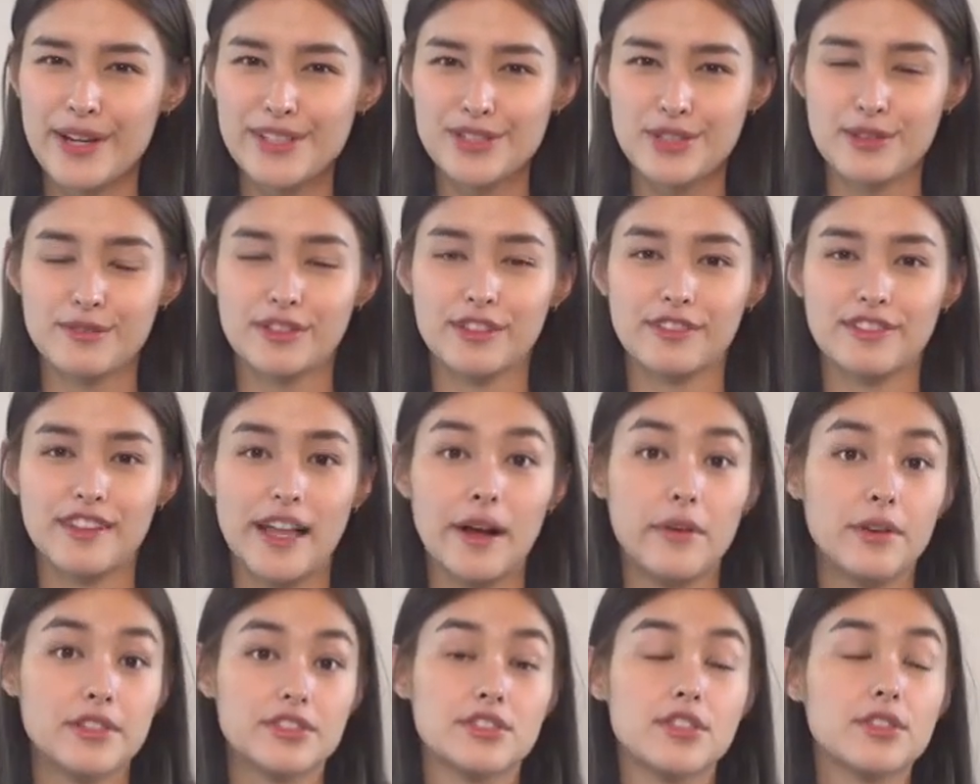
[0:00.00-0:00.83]
Boys Over
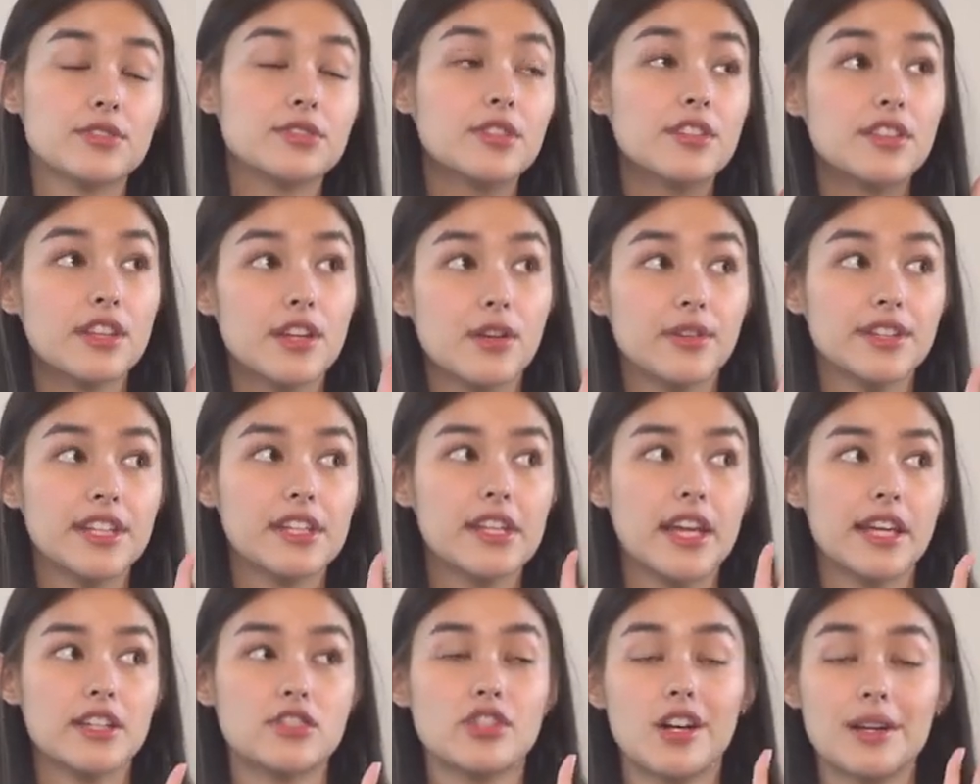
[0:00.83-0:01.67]
Flowers. Those are the only
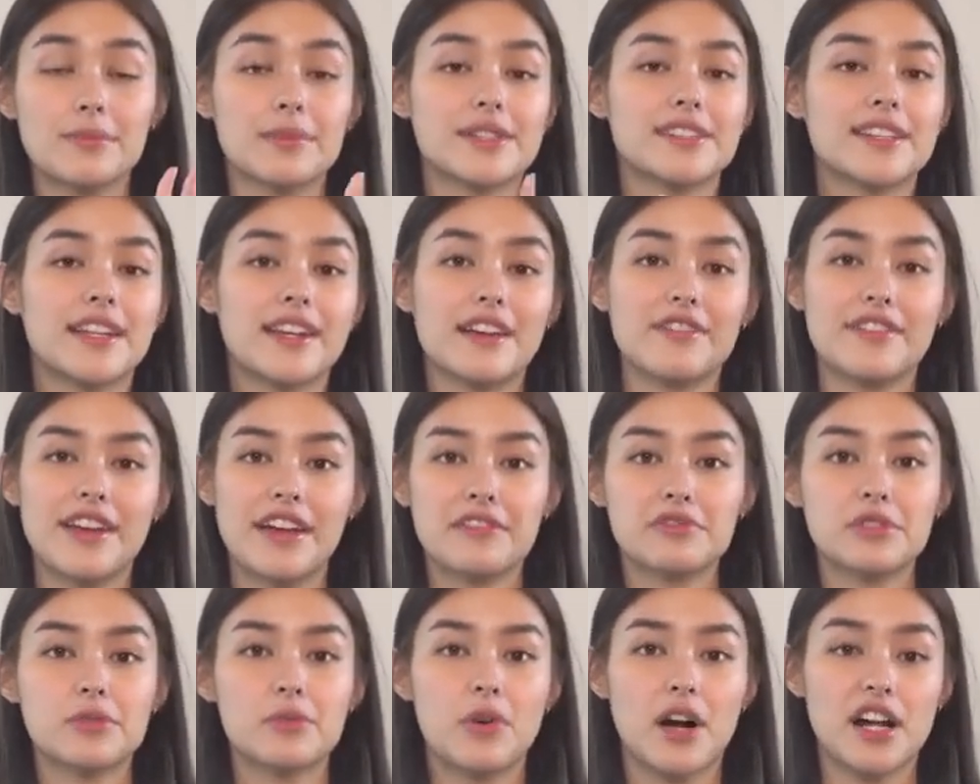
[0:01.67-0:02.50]
K-dramas that I've
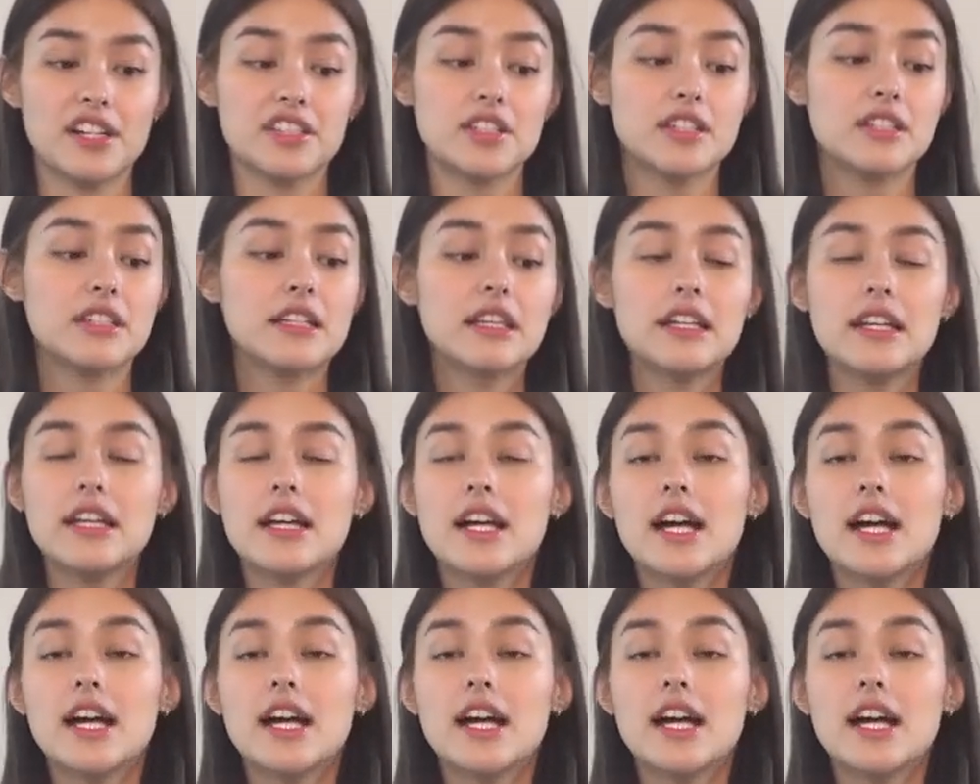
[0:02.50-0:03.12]
ever watched.